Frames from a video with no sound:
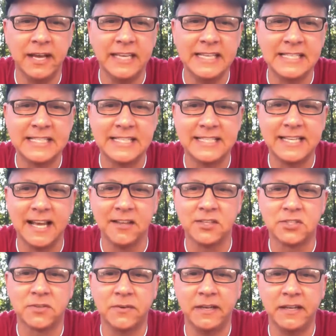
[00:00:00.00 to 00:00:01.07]
against the
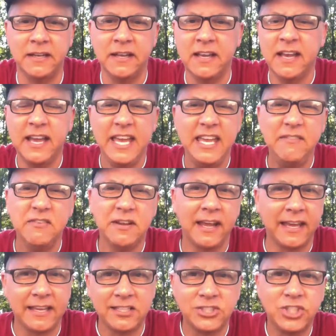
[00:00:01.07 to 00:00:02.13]
telescreen, even
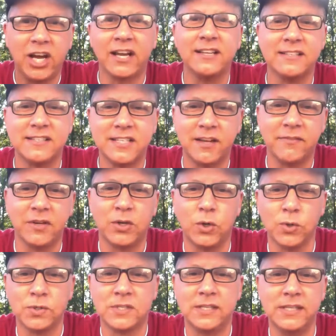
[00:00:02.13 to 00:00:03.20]
like chucking stuff at
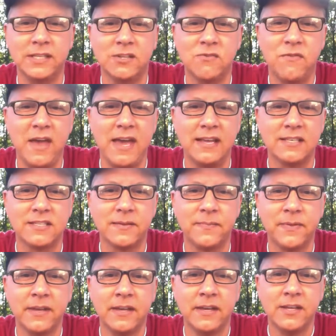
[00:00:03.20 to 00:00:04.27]
Goldstein's face.
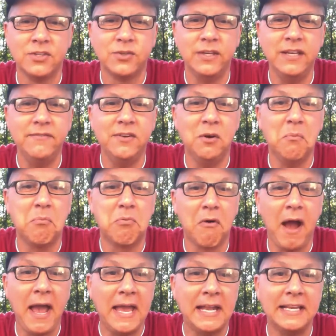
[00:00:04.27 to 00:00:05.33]
So even
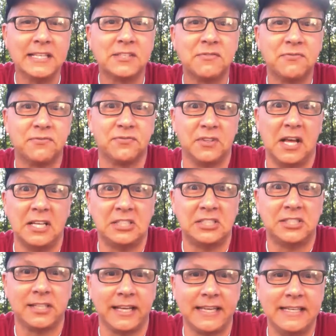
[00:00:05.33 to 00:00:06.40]
O'Brien is
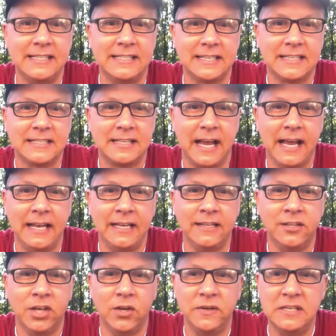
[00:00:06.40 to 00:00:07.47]
flushed like he's
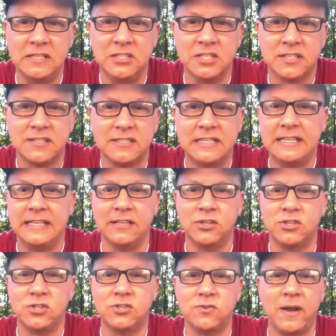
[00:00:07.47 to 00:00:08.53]
excited, though he's just sitting
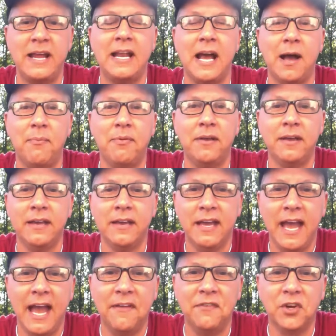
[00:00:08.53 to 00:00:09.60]
straight up,
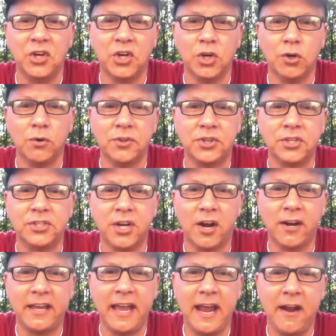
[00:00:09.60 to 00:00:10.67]
and the girl with the
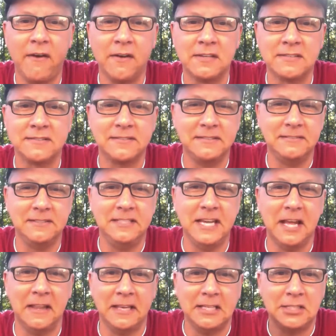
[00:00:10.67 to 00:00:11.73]
dark hair is
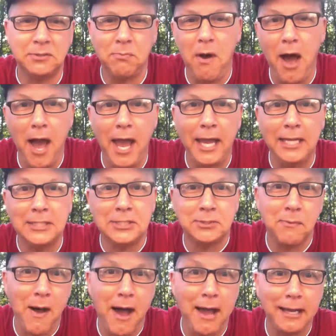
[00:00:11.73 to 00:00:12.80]
yelling, swine,
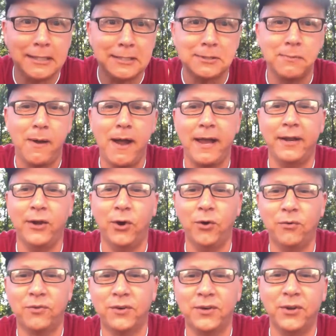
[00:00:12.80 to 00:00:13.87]
swine, swine,
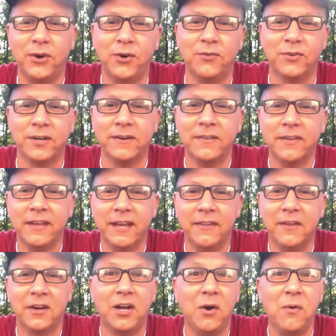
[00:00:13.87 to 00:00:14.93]
over and over.
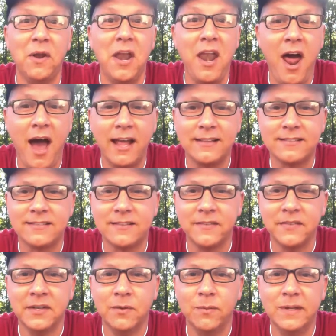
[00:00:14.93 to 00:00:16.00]
They're going nuts.
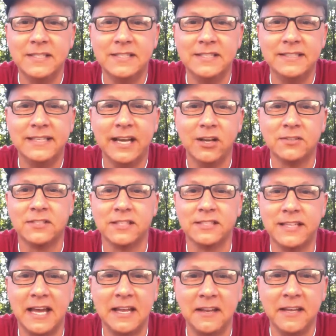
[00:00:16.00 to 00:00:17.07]
Winston tells
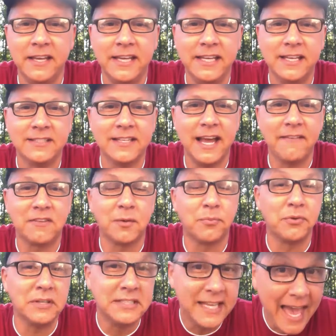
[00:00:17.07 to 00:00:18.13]
us that he doesn't have to
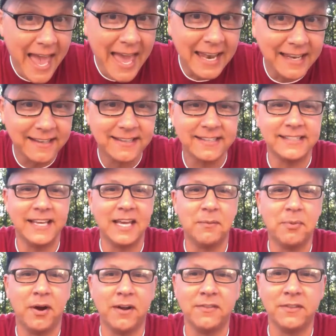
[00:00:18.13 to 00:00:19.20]
pretend to take
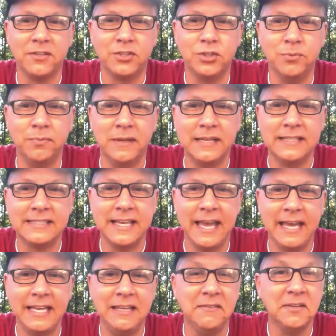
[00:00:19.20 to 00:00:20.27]
part in the two minutes
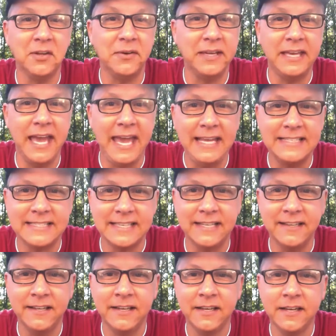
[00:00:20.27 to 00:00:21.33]
hate, even though he hates it